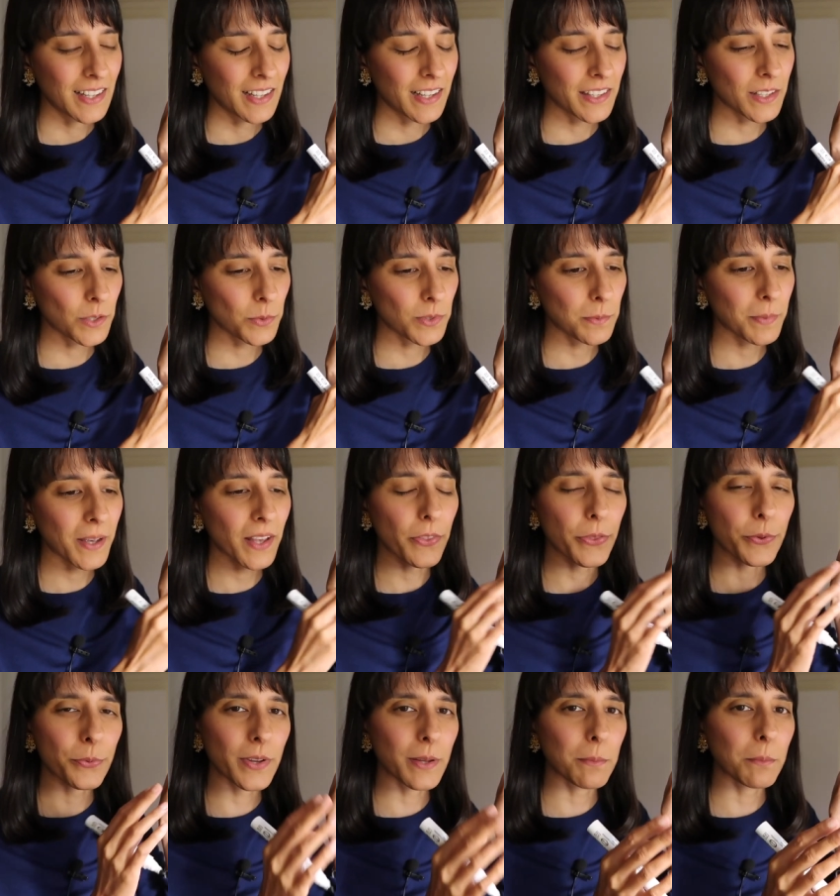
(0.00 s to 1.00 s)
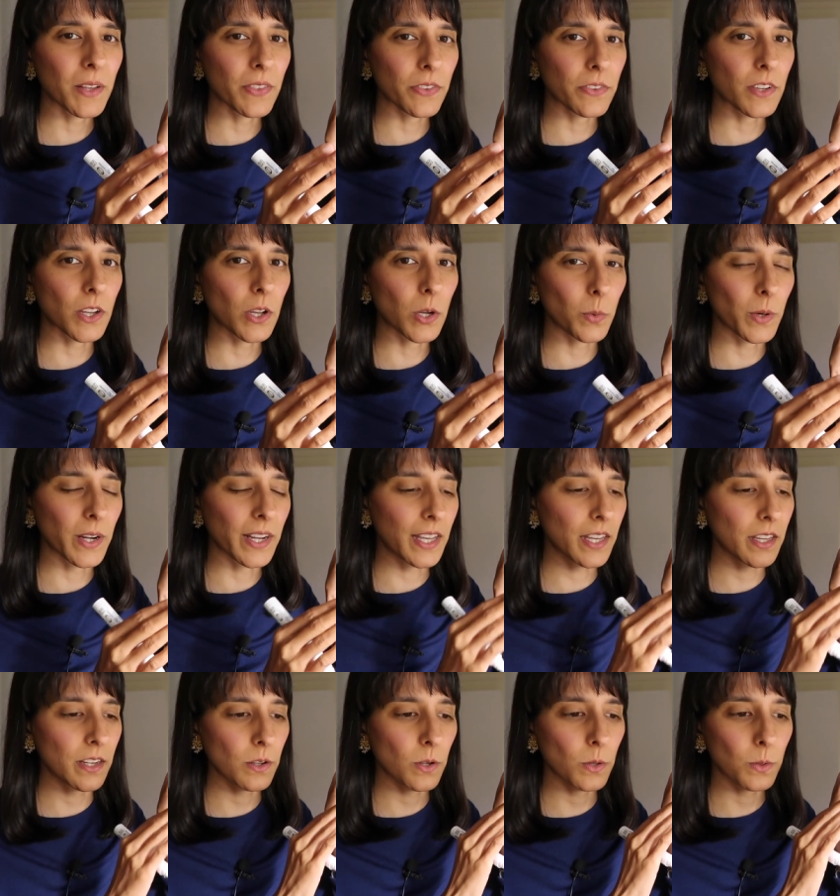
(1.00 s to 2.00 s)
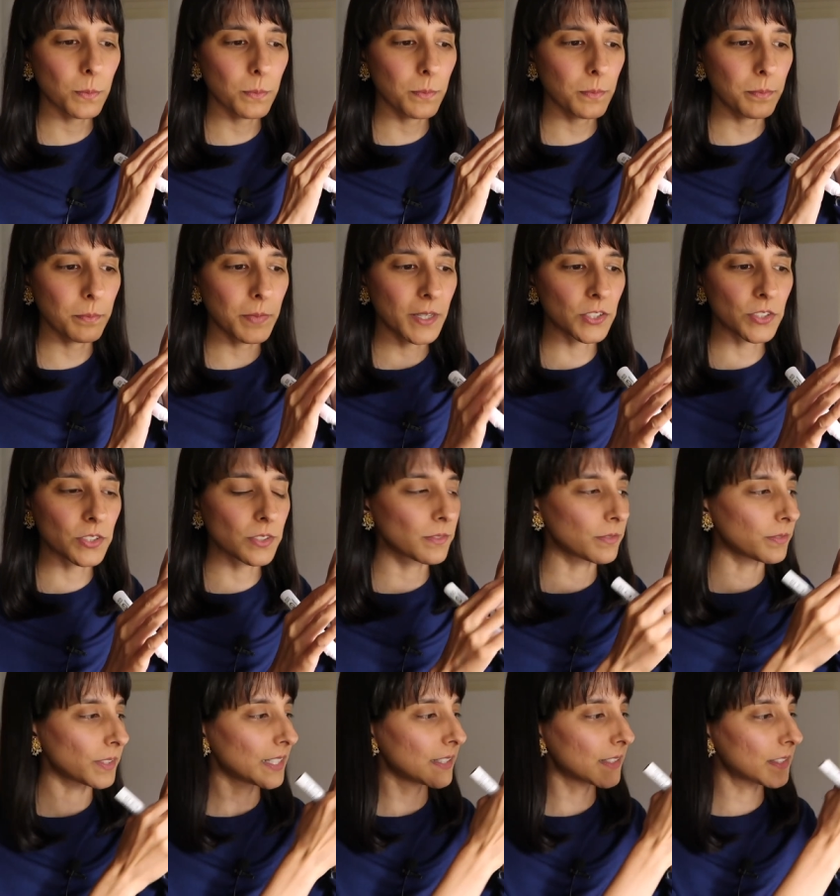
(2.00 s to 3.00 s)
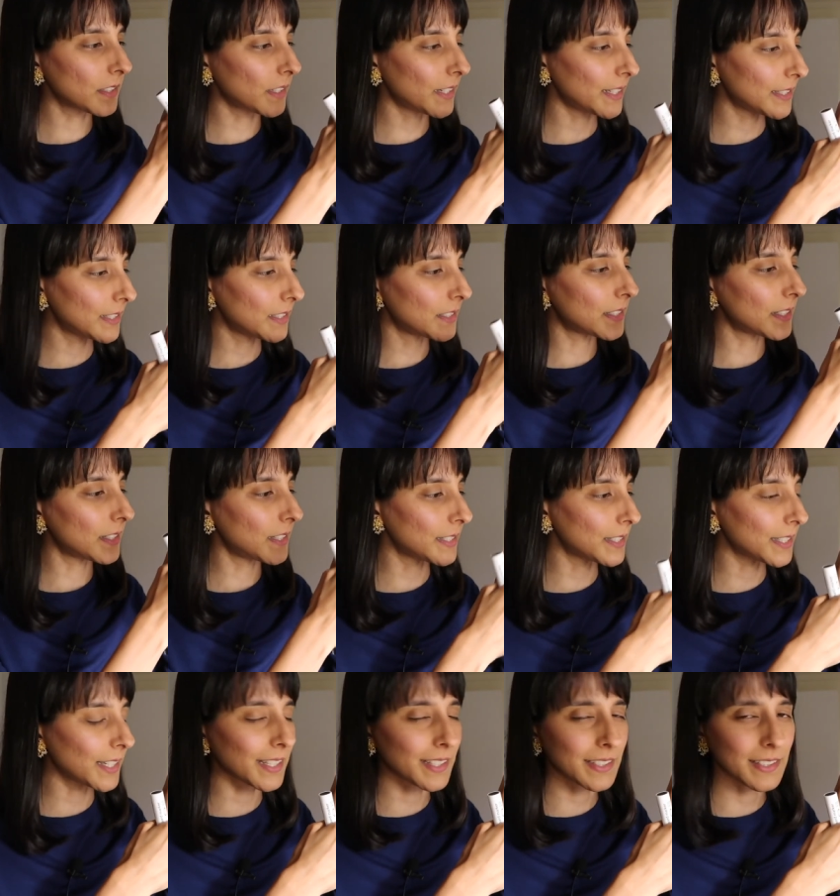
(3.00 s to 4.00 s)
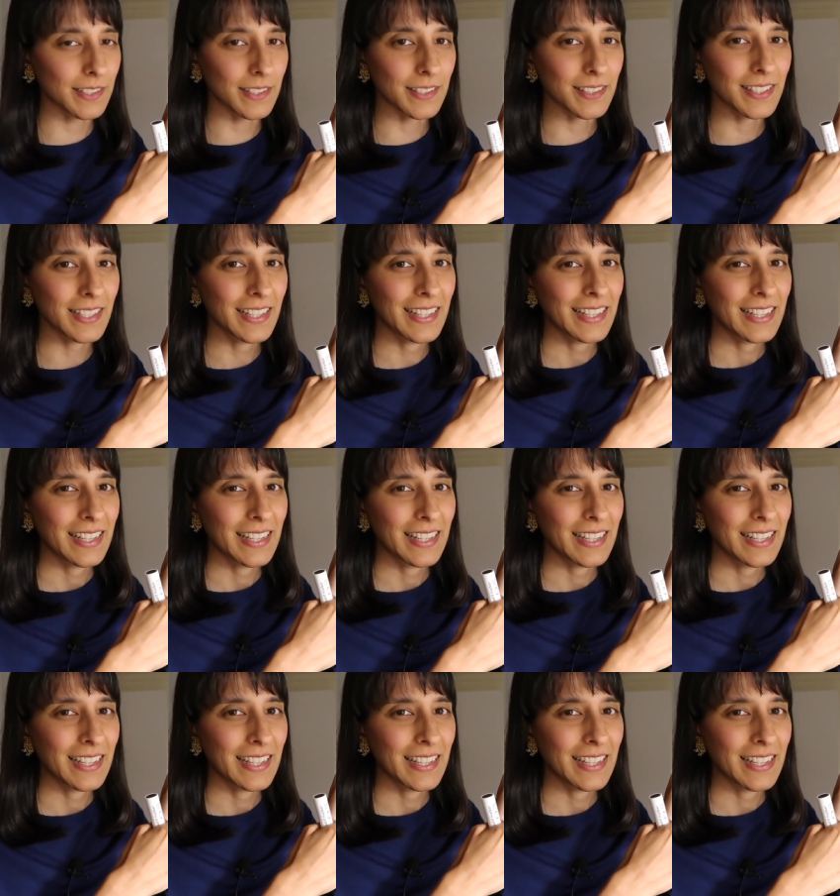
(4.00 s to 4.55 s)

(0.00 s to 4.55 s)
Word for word: I think it was about three months ago where I had a whole bunch of insights into this axis.